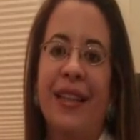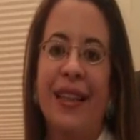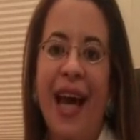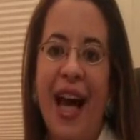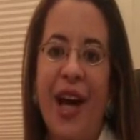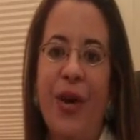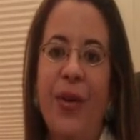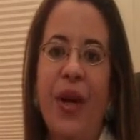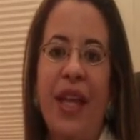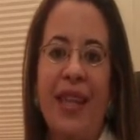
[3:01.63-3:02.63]

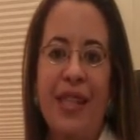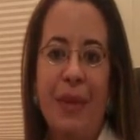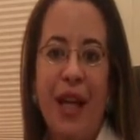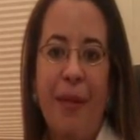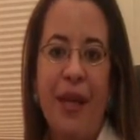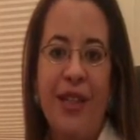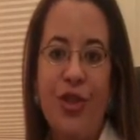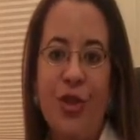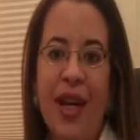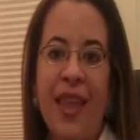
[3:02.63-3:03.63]
now it's becoming a
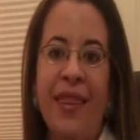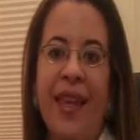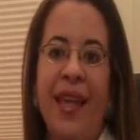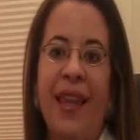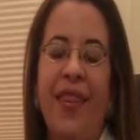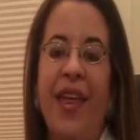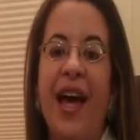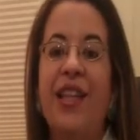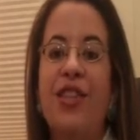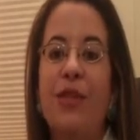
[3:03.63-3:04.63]
trend
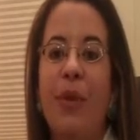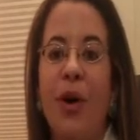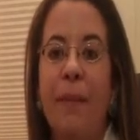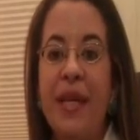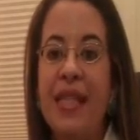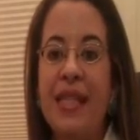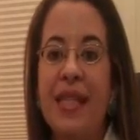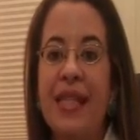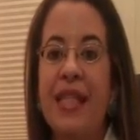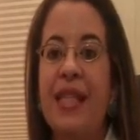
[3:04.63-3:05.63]
that small
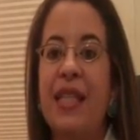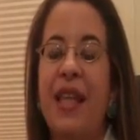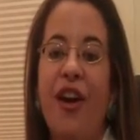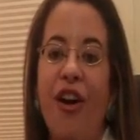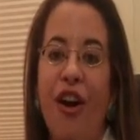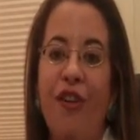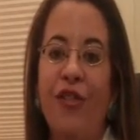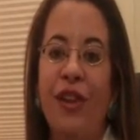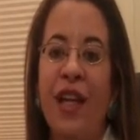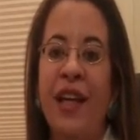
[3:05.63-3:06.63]
businesses that are
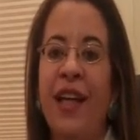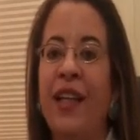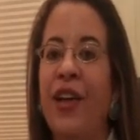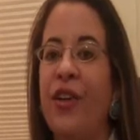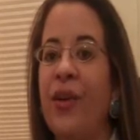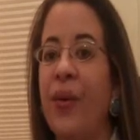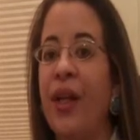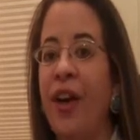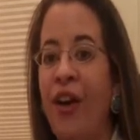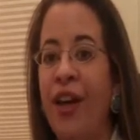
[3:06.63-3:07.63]
offline are
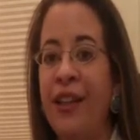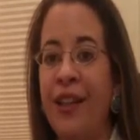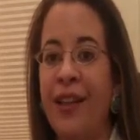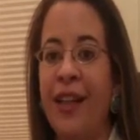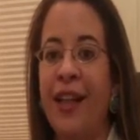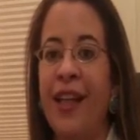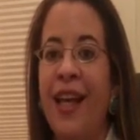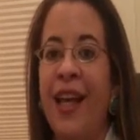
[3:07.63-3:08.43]
going online,